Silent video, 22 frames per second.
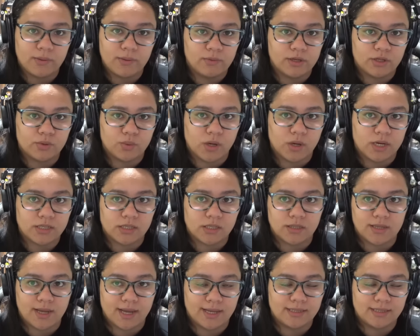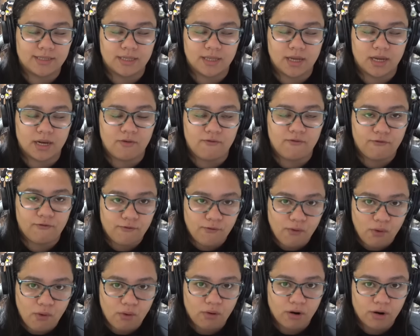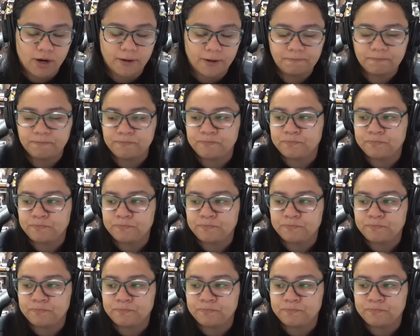which was 1994.